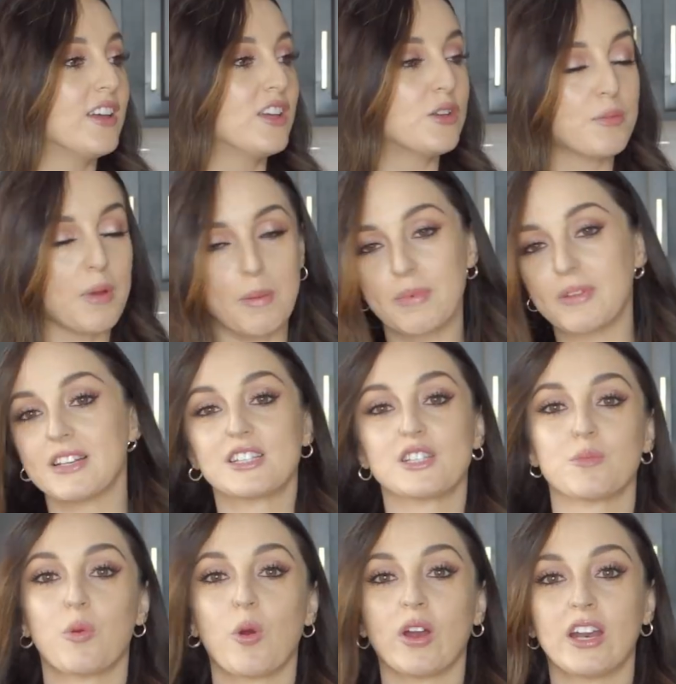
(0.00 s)
you might be
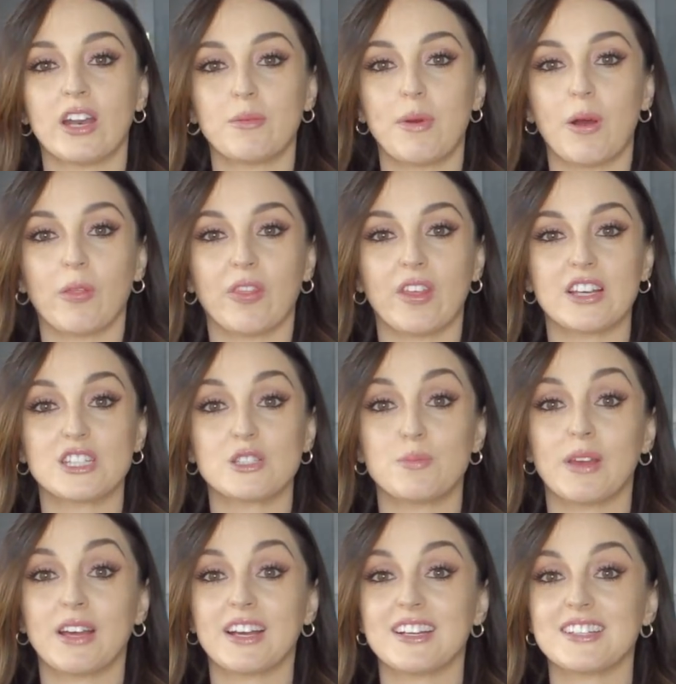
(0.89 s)
disappointed about
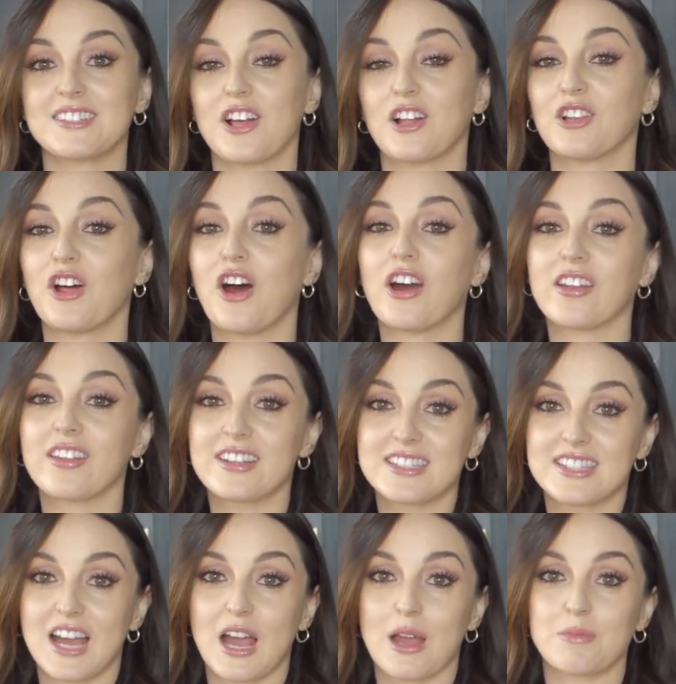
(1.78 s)
this because a lot of
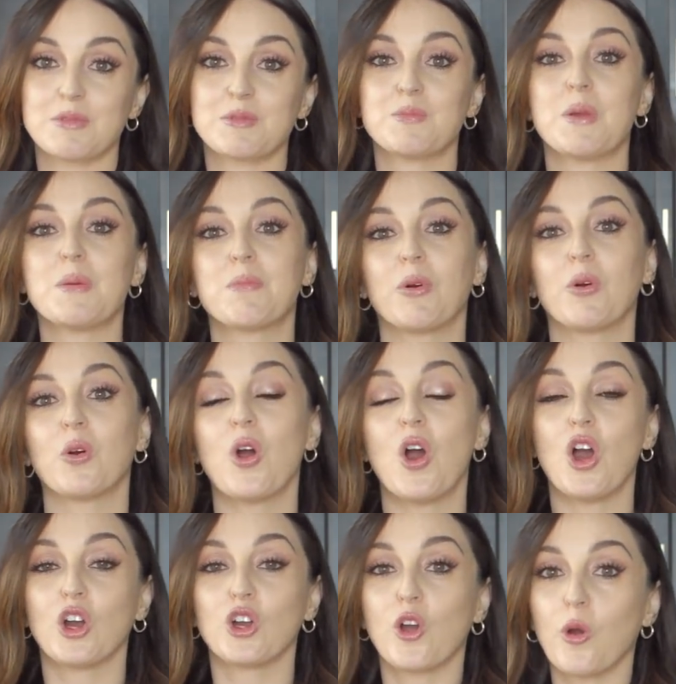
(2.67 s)
the times
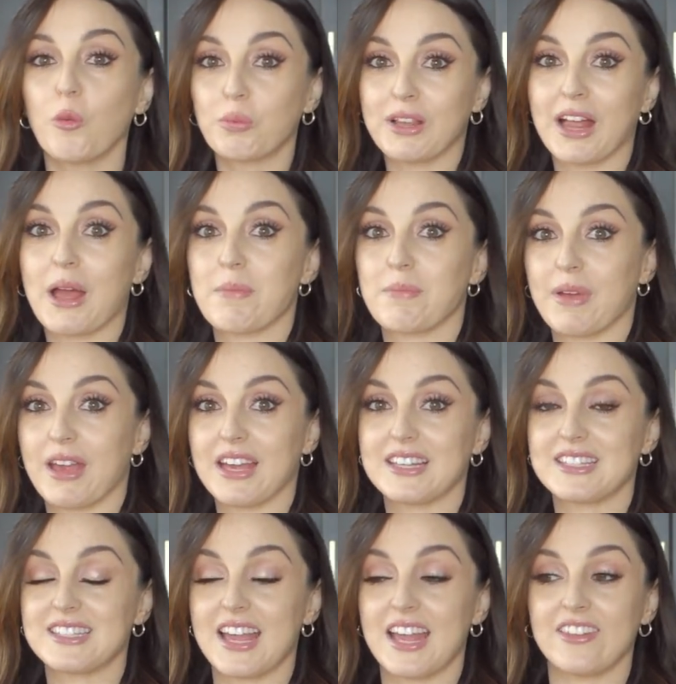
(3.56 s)
people go
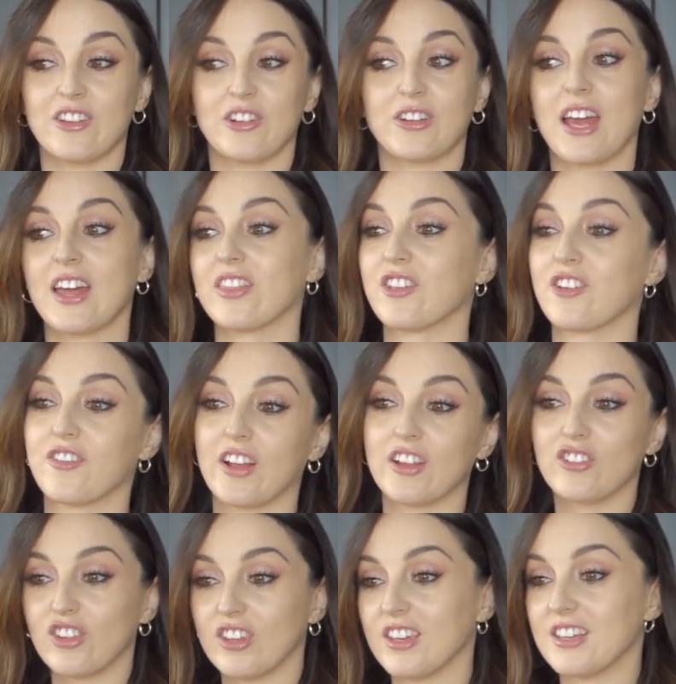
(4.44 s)
plant-based and they'll get their
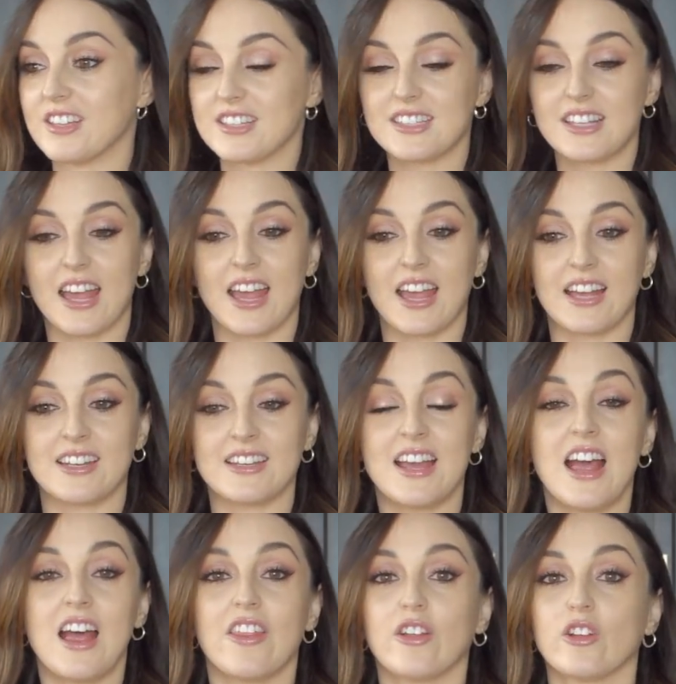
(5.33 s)
veggies and
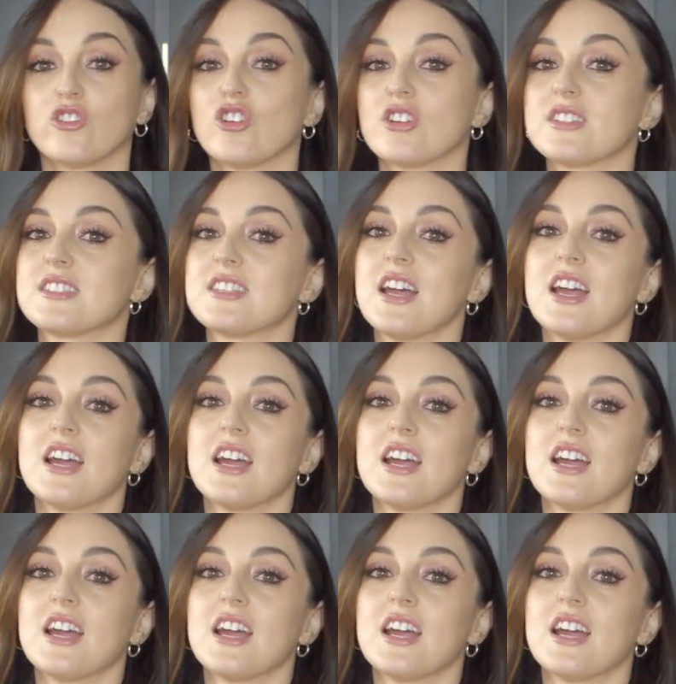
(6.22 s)
they'll just